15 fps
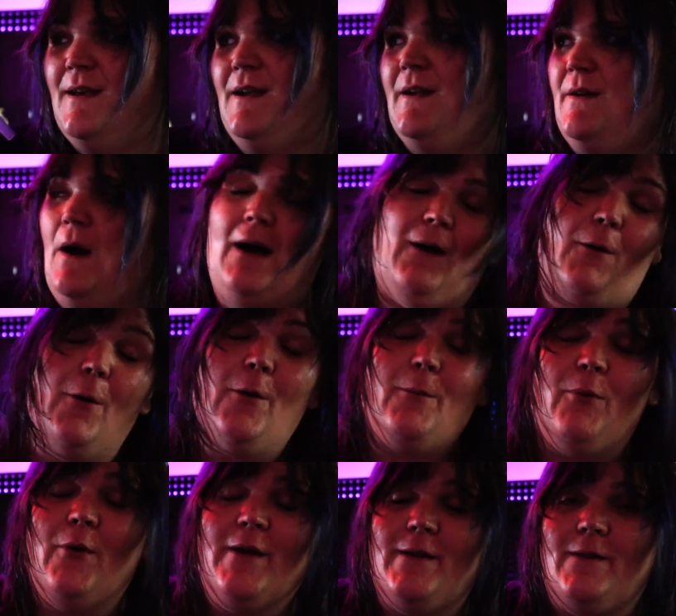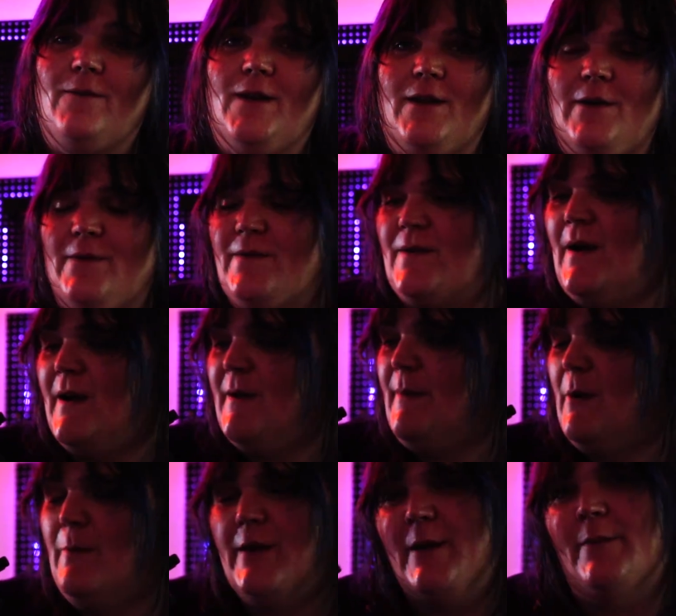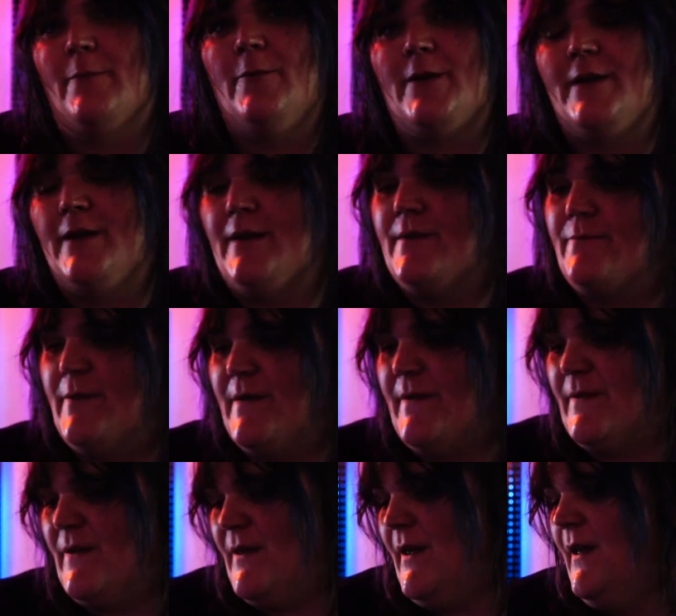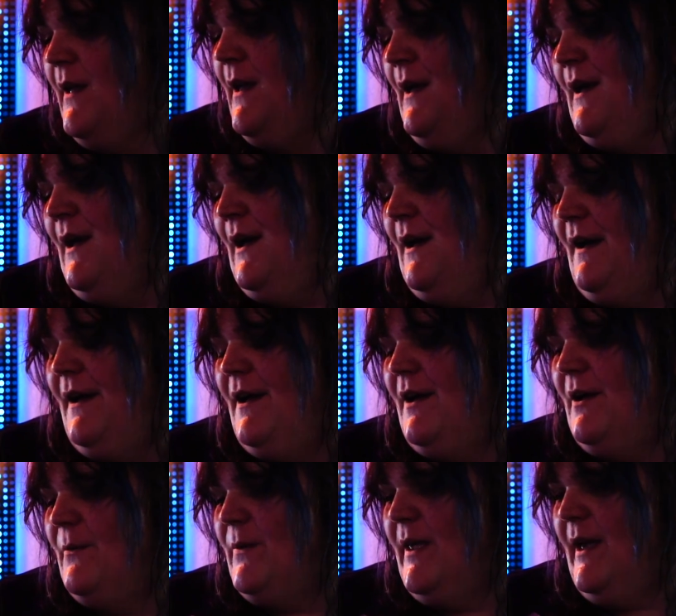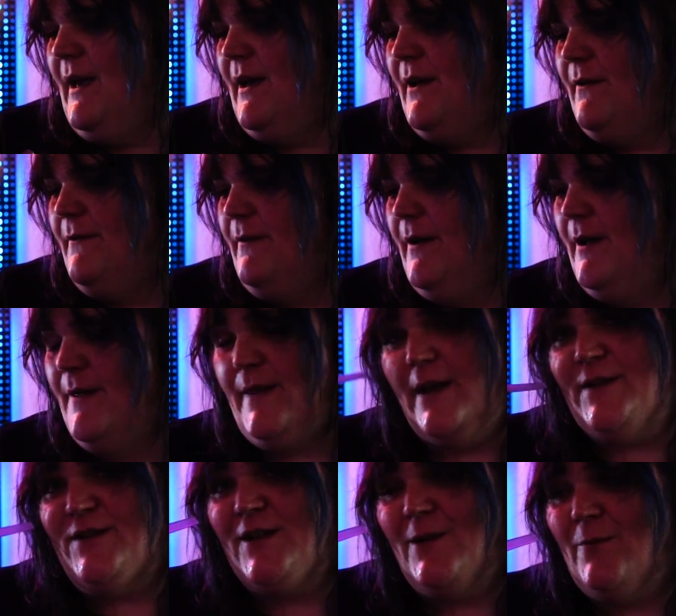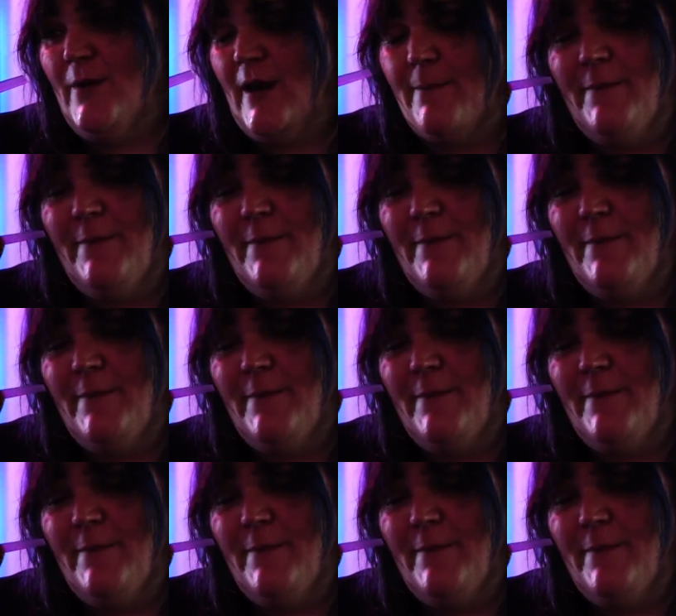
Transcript: The whole point of the video is to talk about what I've been working on recently. We have the HD1.